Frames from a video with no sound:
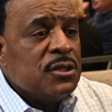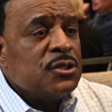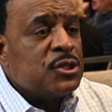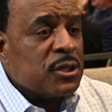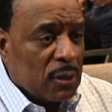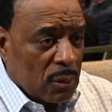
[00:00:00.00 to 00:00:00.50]

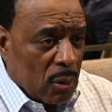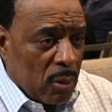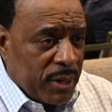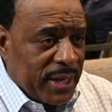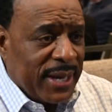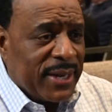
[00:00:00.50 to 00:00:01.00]
to the
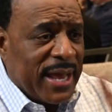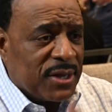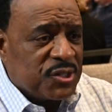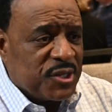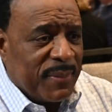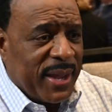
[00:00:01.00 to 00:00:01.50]
Lord and not
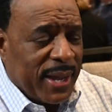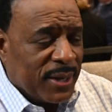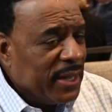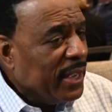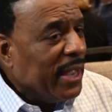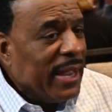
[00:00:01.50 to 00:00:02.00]
unto man.
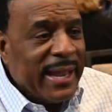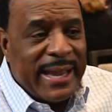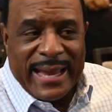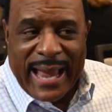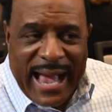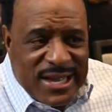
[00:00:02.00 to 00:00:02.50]

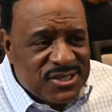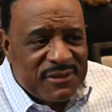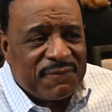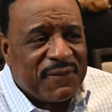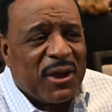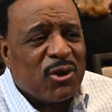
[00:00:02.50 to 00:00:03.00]
He
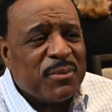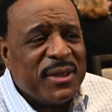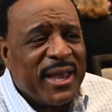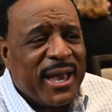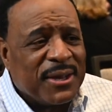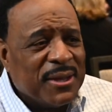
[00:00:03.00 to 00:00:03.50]
hasn't failed me
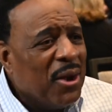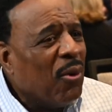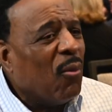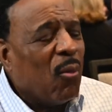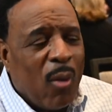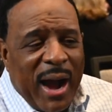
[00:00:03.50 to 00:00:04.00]
yet.
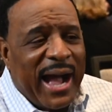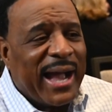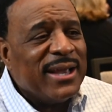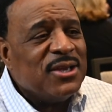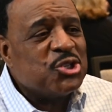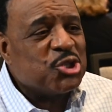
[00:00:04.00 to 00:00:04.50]

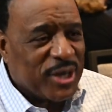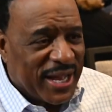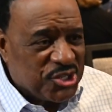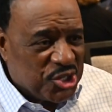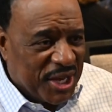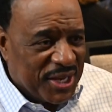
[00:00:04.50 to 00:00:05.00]
Why should I
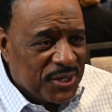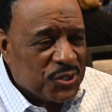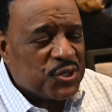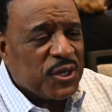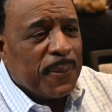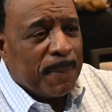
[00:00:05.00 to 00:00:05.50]
change?